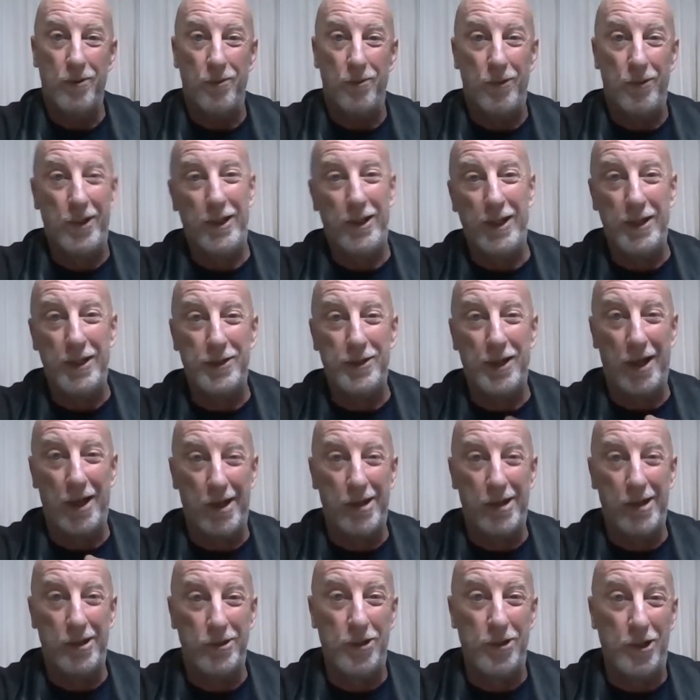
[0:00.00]
We need
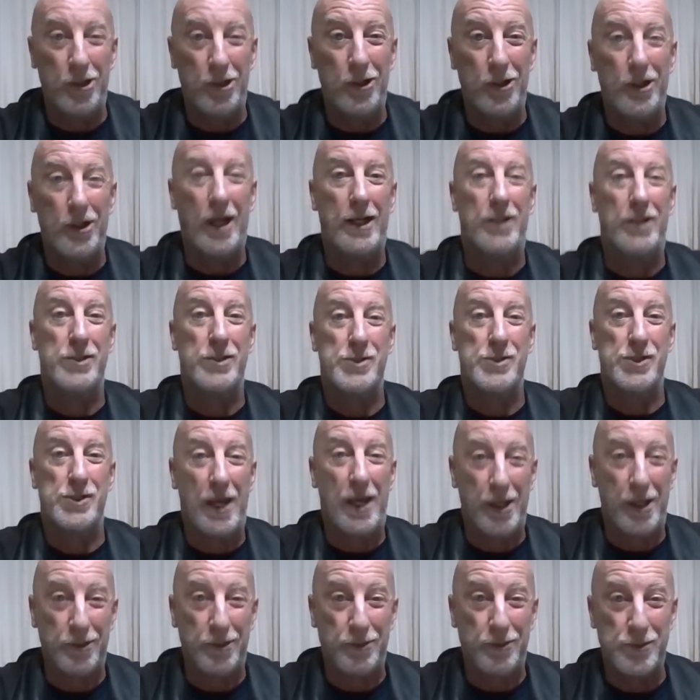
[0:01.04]
the United
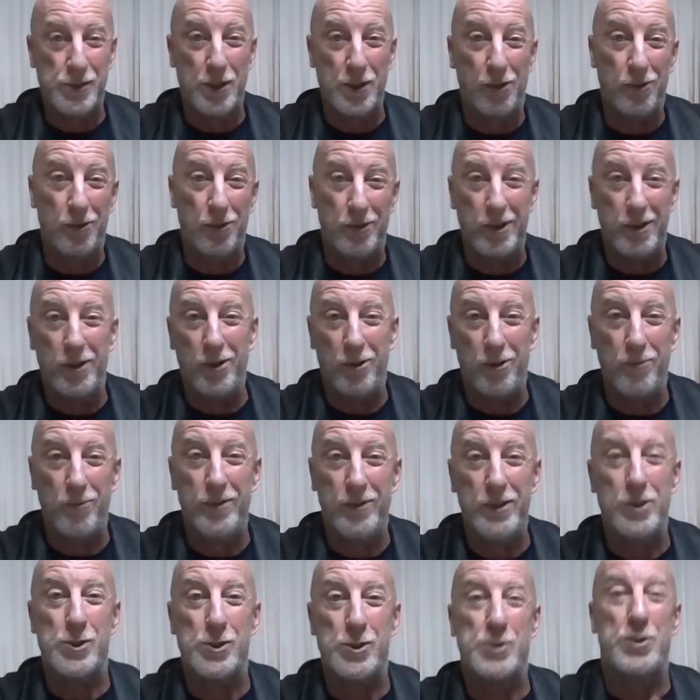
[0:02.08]
States. So,
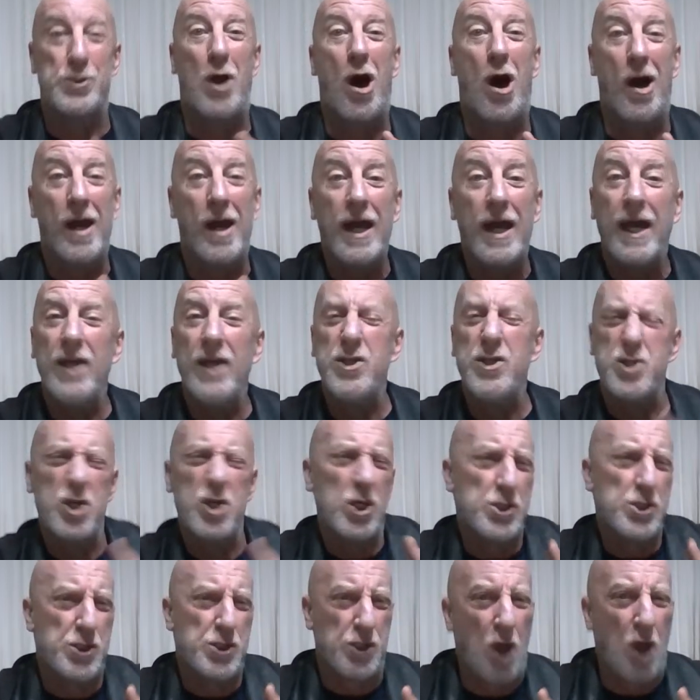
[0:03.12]
we just talk. It's
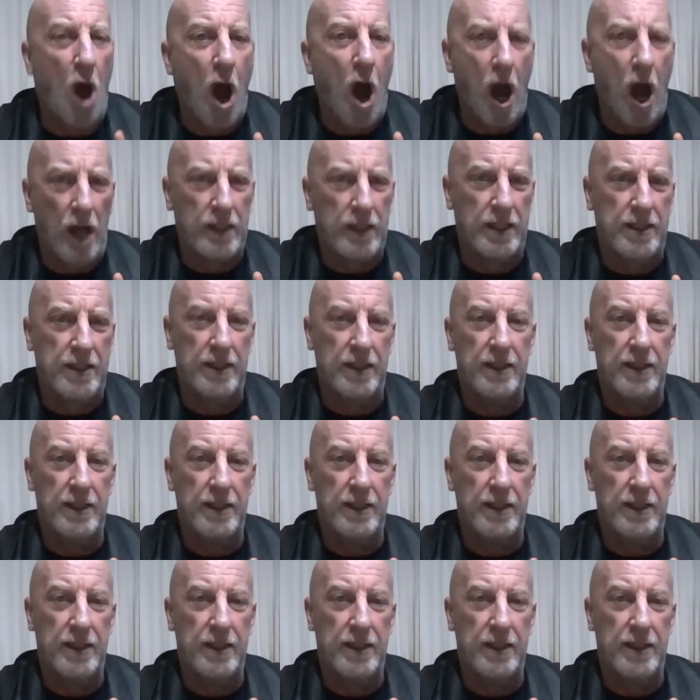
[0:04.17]
just talk.